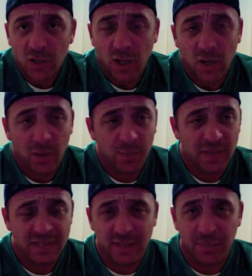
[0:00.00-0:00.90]
I
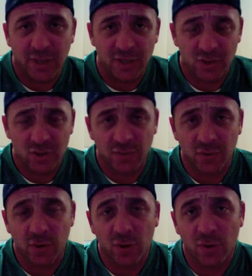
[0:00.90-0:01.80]
seen pictures of the
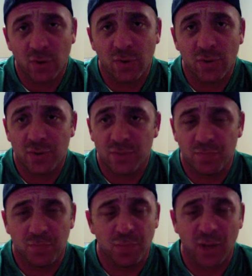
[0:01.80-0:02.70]
girl,
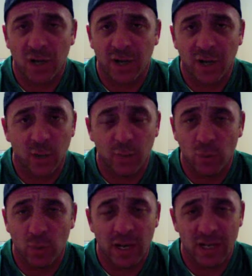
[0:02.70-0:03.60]
blonde hair,
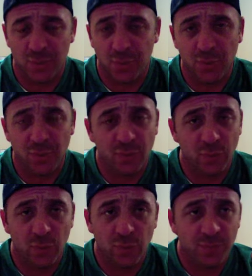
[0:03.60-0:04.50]
blue eyes,
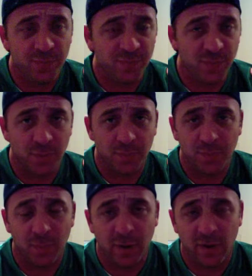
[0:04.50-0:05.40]
beautiful. From
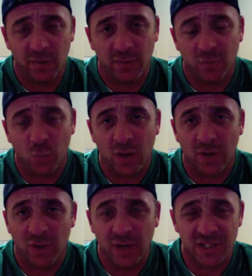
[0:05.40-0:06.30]
what I
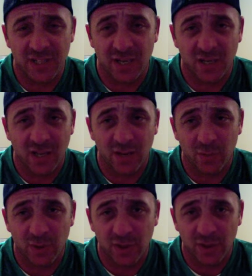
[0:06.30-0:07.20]
read, she had a lot of
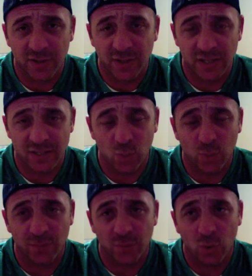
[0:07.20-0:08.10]
really good things
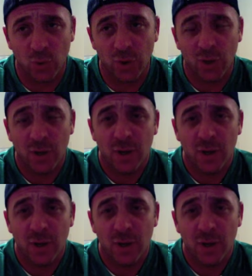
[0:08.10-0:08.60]
going for her.